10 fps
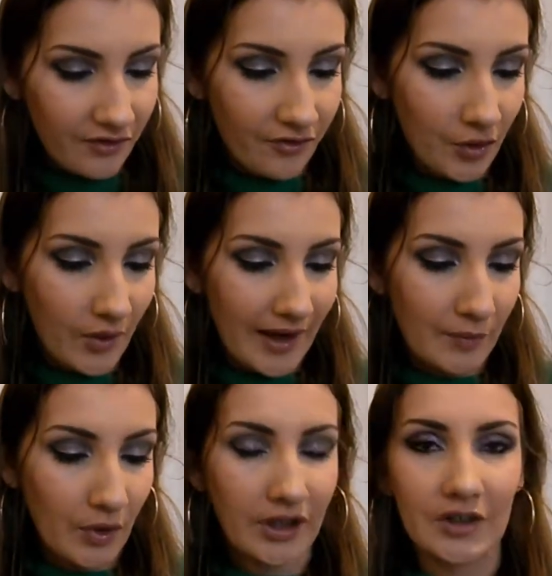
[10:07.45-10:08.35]
For a
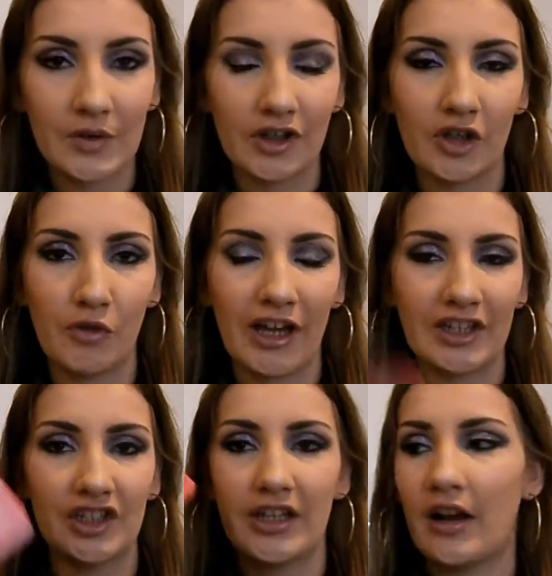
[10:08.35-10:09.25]
product with cute
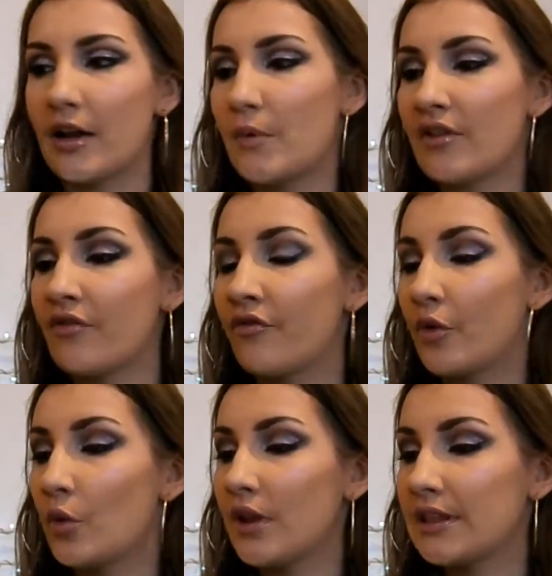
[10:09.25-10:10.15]
packaging, I went
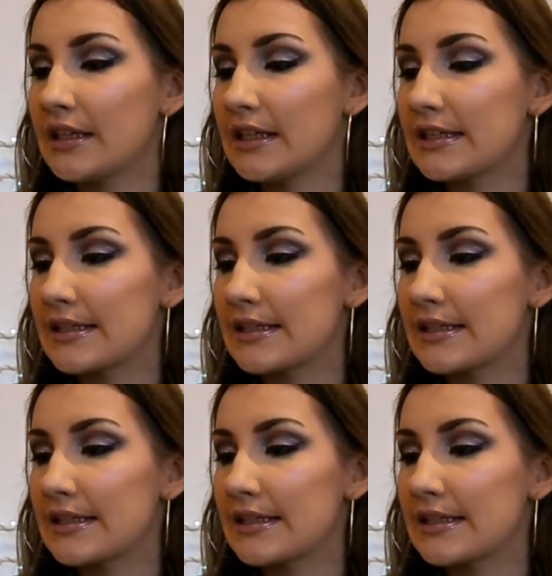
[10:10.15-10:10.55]
for the